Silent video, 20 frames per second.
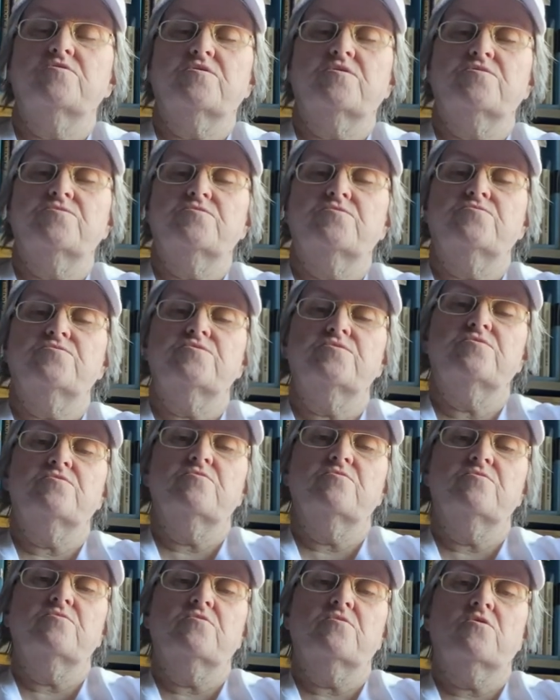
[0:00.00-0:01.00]
because they're
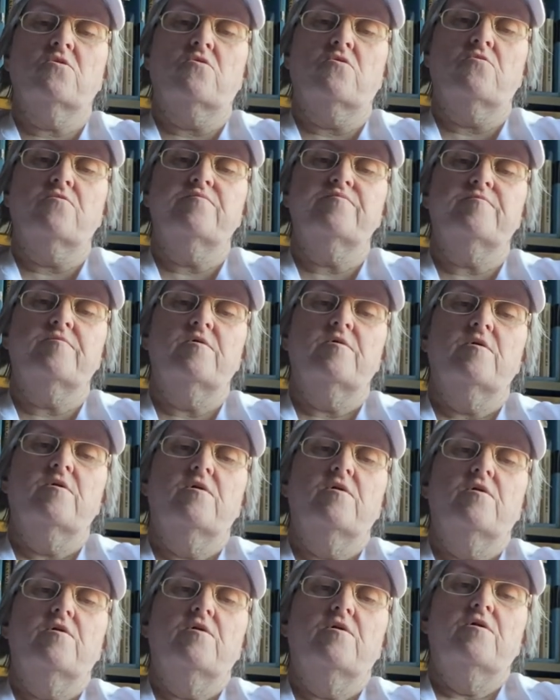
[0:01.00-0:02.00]
still engulfed
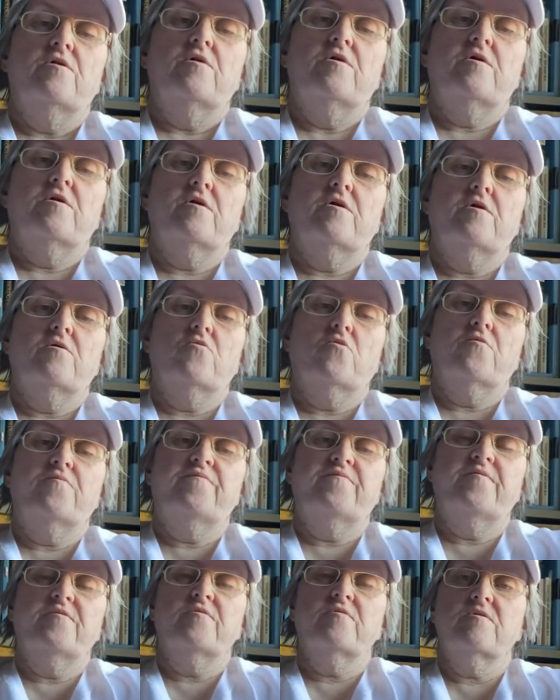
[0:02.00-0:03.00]
or
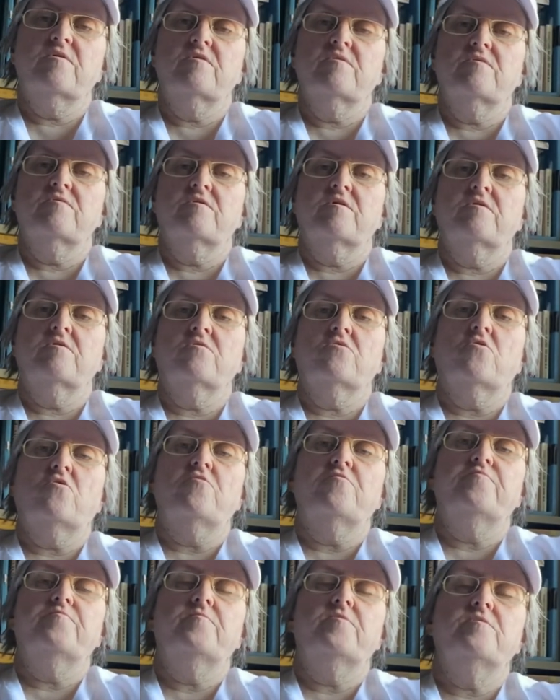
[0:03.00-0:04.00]
feeling the
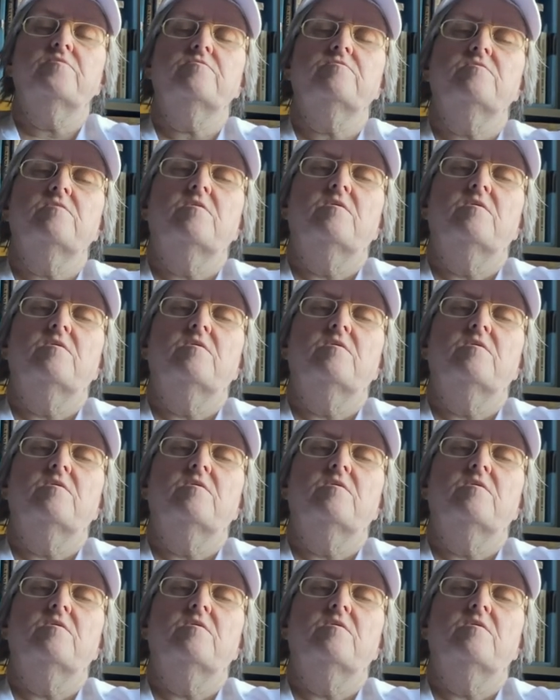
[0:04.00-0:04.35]
engulfment